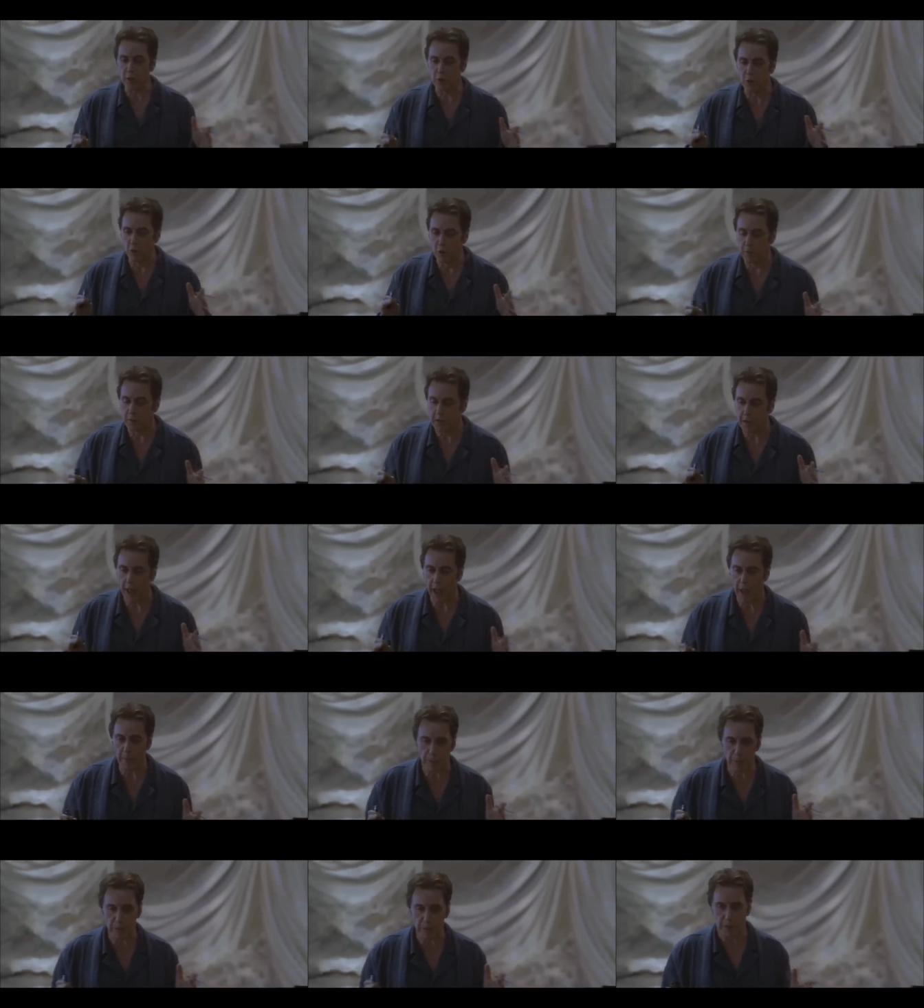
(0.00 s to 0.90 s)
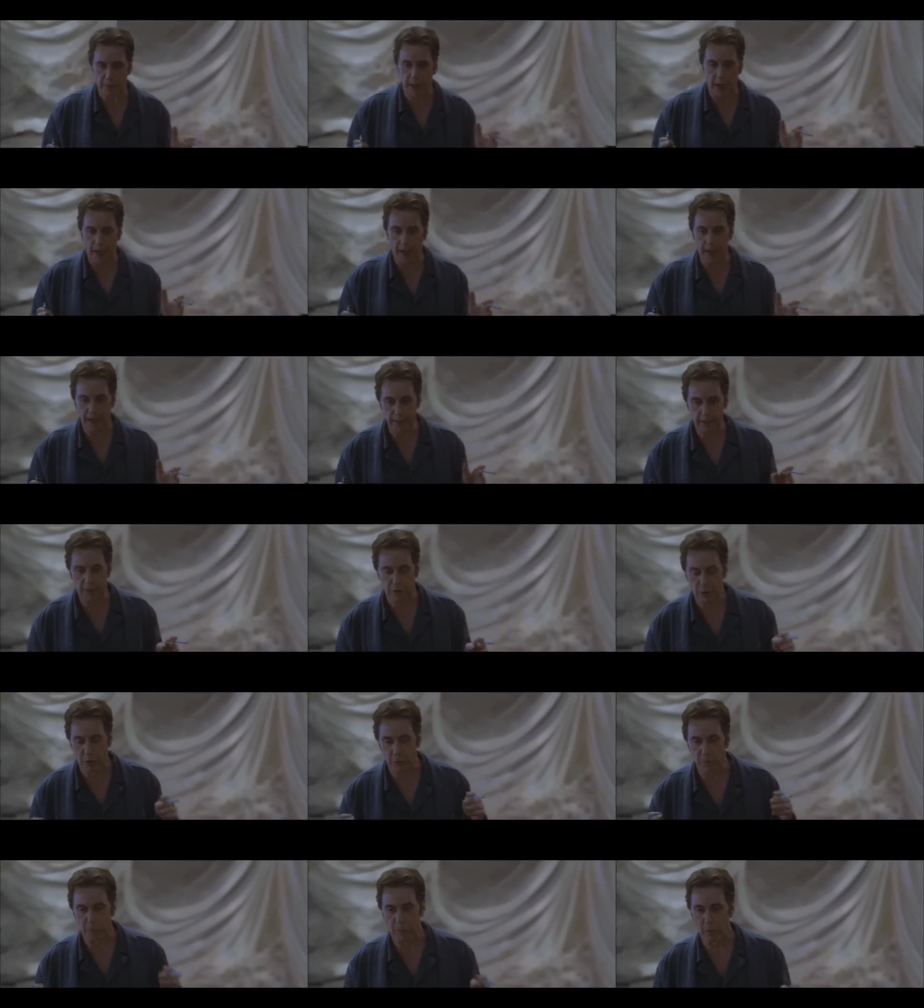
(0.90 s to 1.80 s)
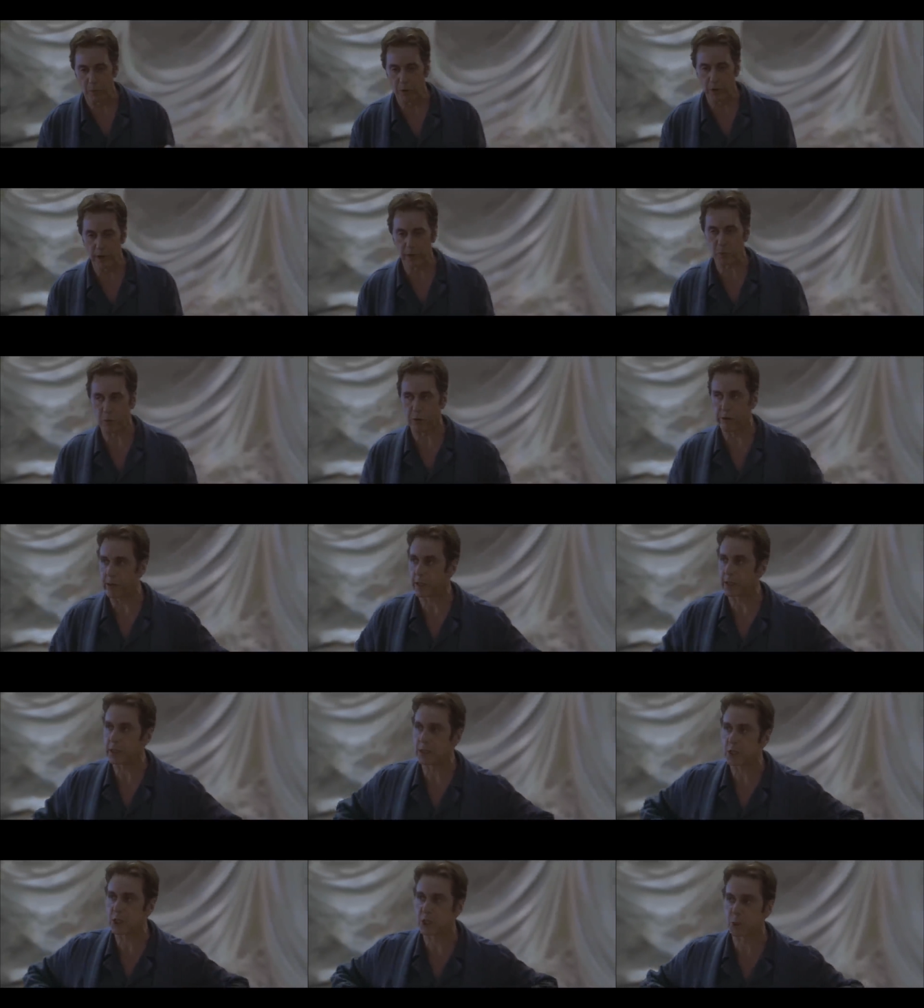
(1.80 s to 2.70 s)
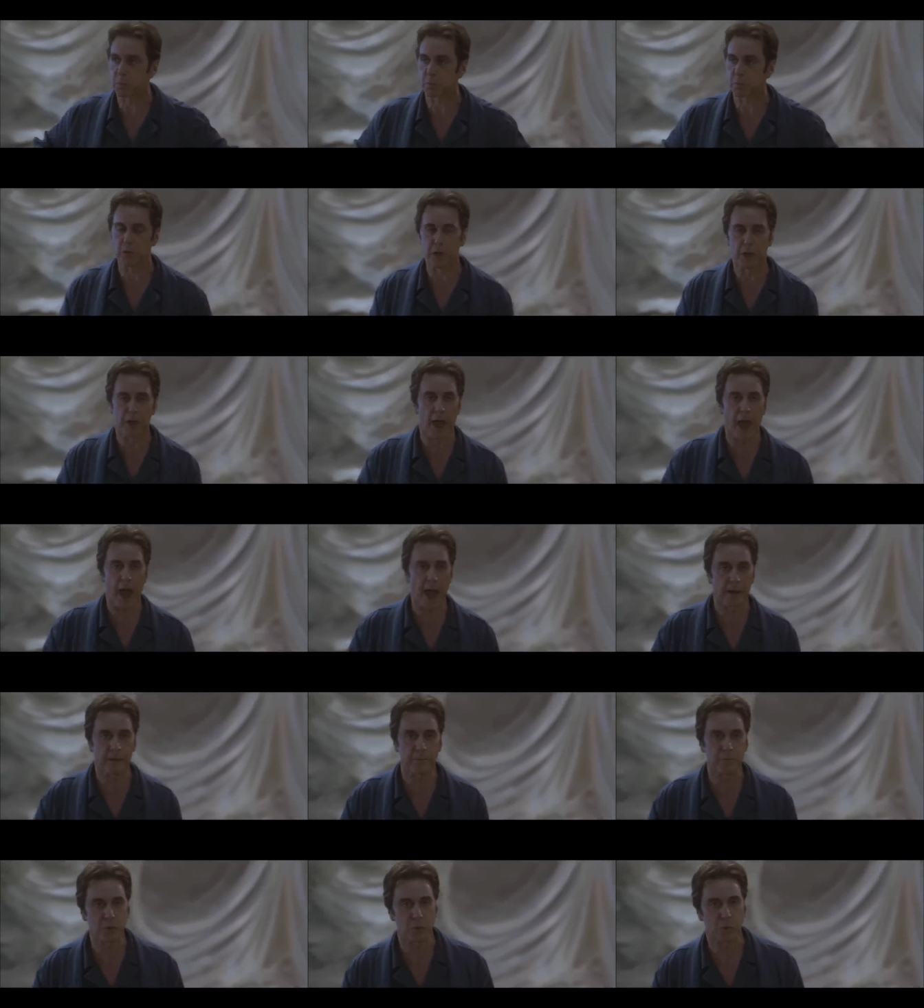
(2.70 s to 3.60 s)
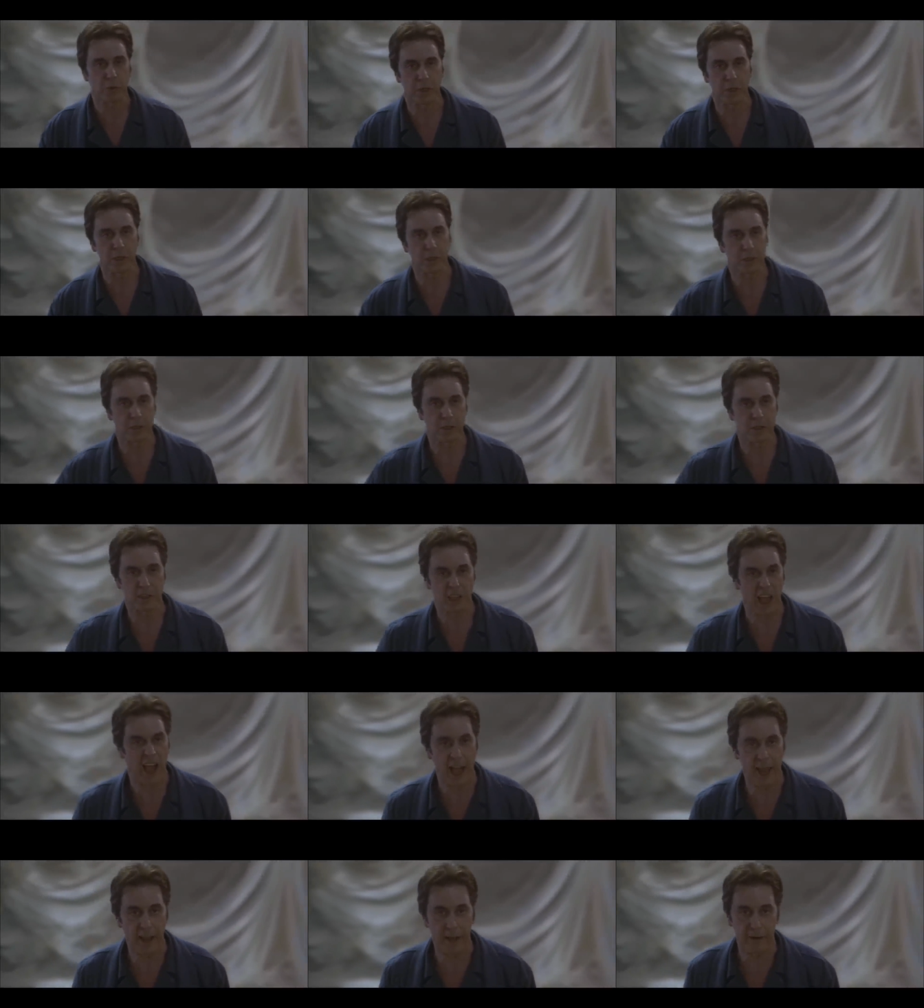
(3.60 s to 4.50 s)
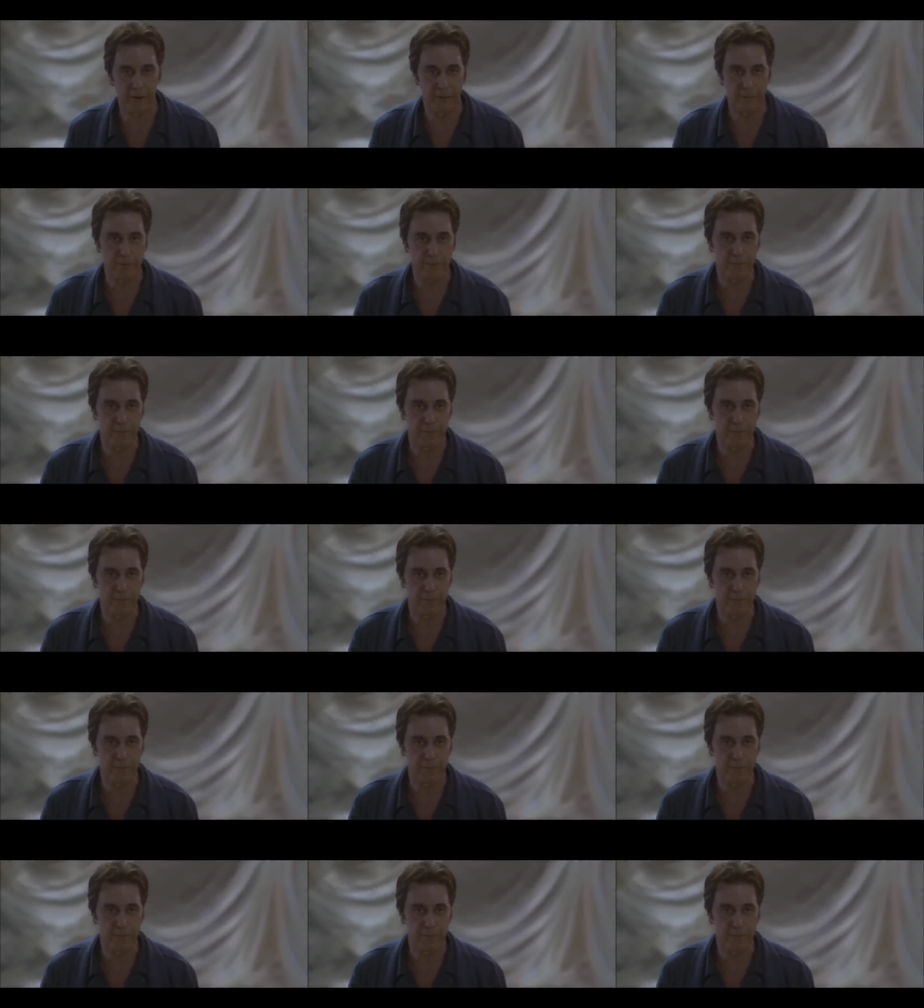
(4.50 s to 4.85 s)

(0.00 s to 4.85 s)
the human appetite to the point where it can split atoms with its desire.